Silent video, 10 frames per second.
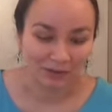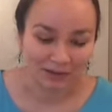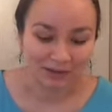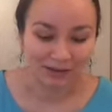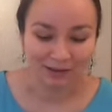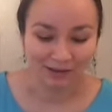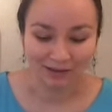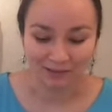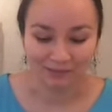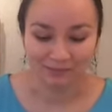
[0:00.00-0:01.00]
week.
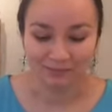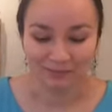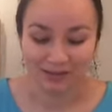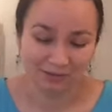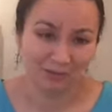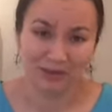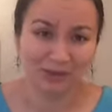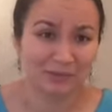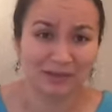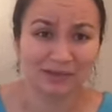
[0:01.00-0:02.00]
I don't want to
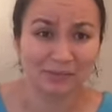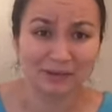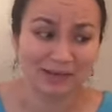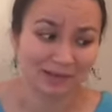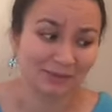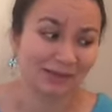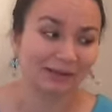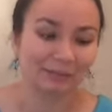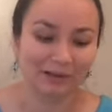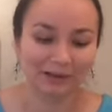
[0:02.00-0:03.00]
go into labor next
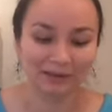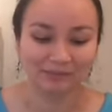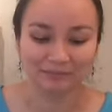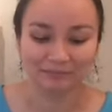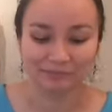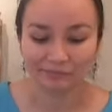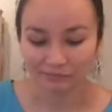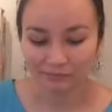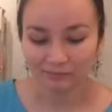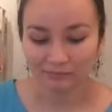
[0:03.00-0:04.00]
week, but,
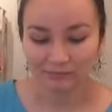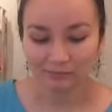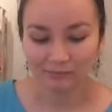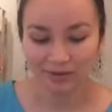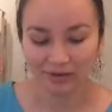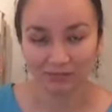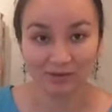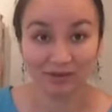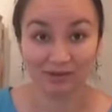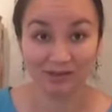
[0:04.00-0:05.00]
you know,
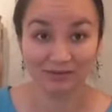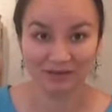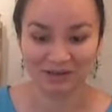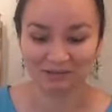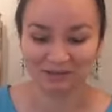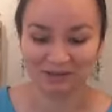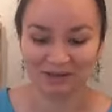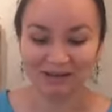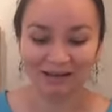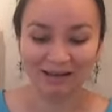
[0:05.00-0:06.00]
you just never know. So
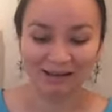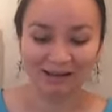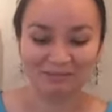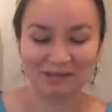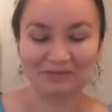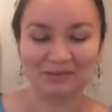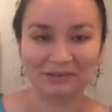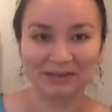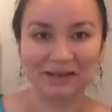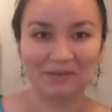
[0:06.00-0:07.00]
I'm
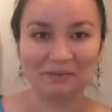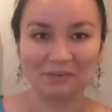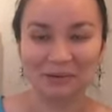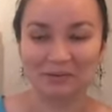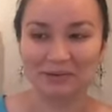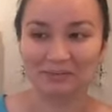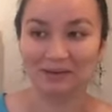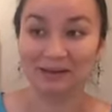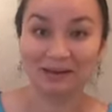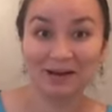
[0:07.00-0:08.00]
definitely at that point where I'm
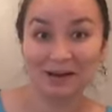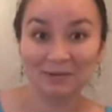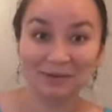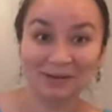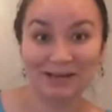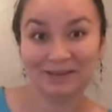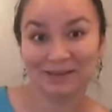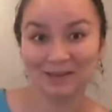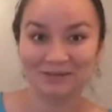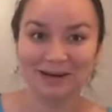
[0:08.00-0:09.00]
like, I want to get
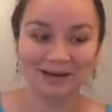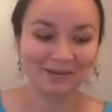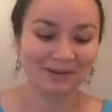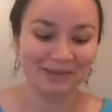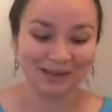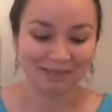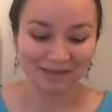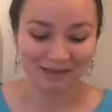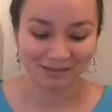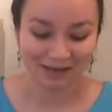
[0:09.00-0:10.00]
things ready. I want to get
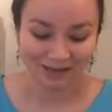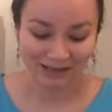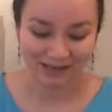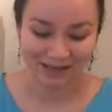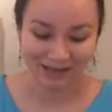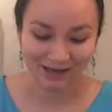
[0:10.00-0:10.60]
things ready.